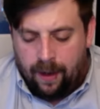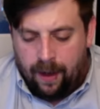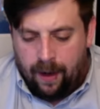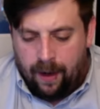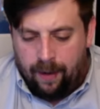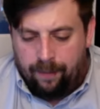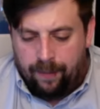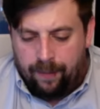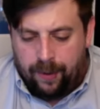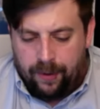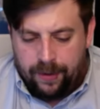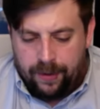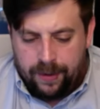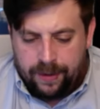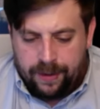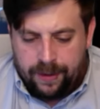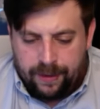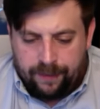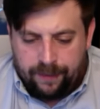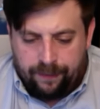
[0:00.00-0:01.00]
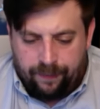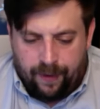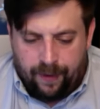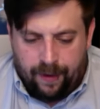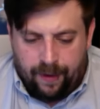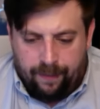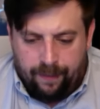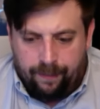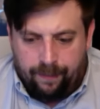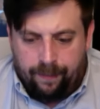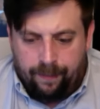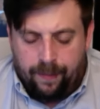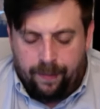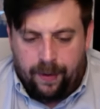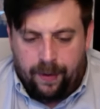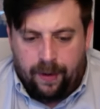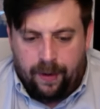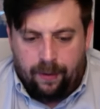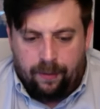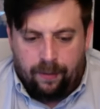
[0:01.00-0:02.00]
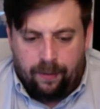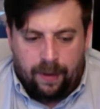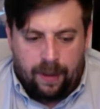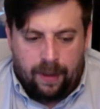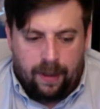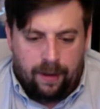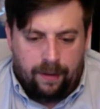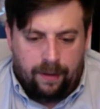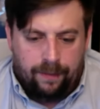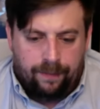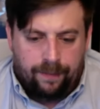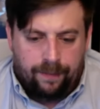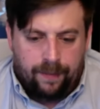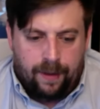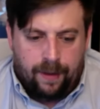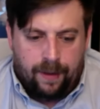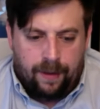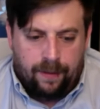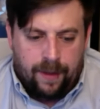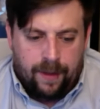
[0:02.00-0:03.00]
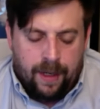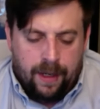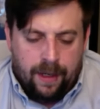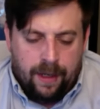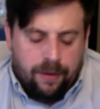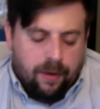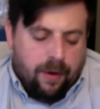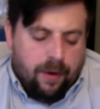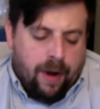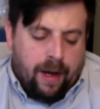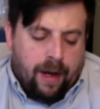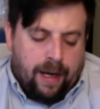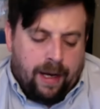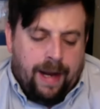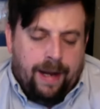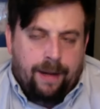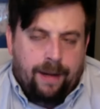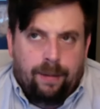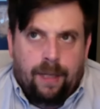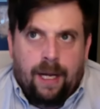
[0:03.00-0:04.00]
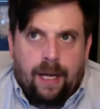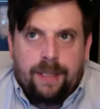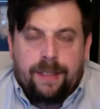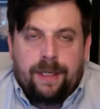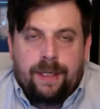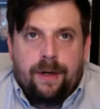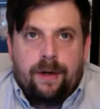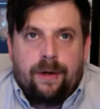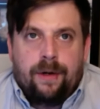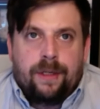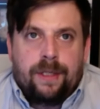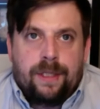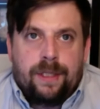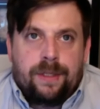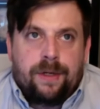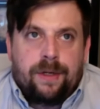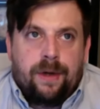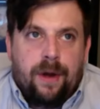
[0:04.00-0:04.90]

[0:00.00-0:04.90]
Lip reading: purchases from, you're not cannibalizing your existing